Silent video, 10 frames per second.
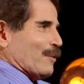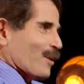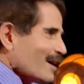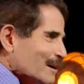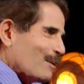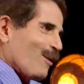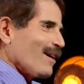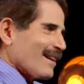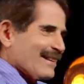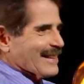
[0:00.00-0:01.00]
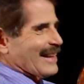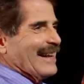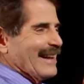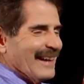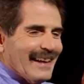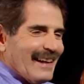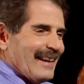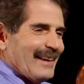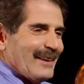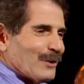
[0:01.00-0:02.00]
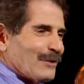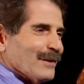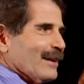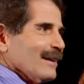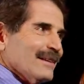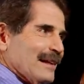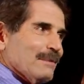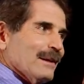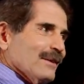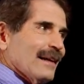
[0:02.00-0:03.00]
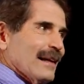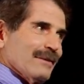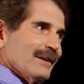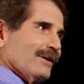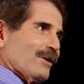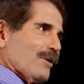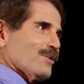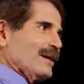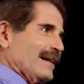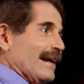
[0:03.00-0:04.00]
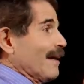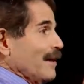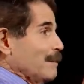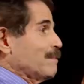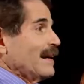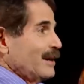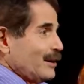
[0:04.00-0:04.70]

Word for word: work more because they, you don't feel guilty about not having done all the reading, and they pay